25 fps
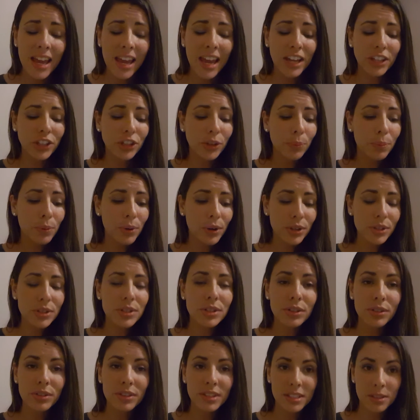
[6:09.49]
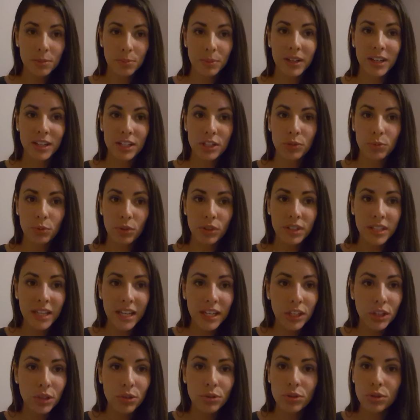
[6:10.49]
And your personal experience will
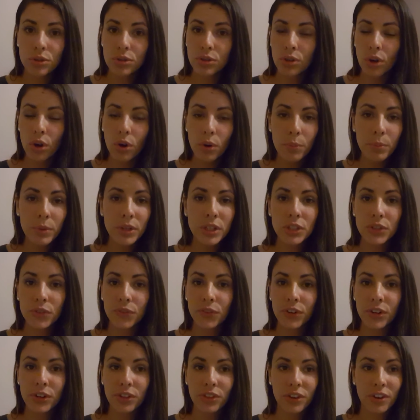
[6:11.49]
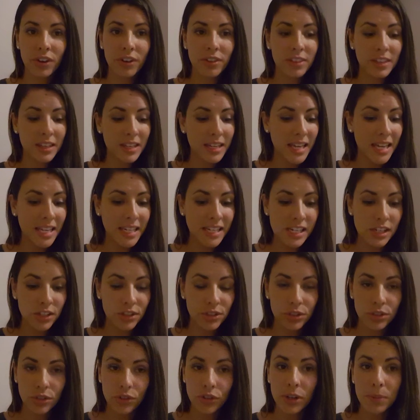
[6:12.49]
take you so much further than any
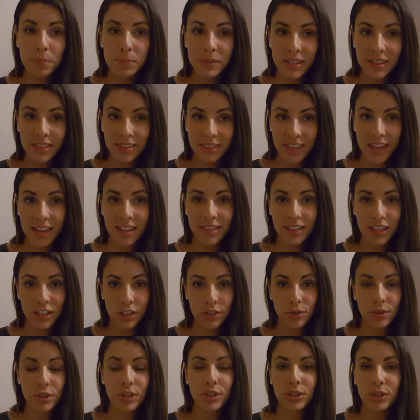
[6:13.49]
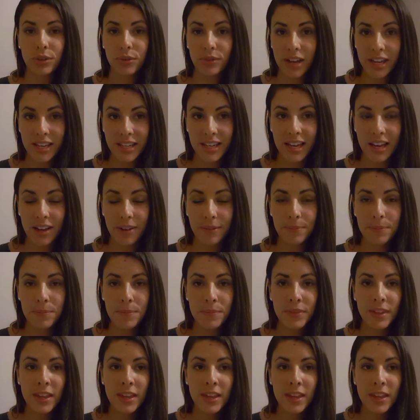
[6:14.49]
scripted thing that you could do right now.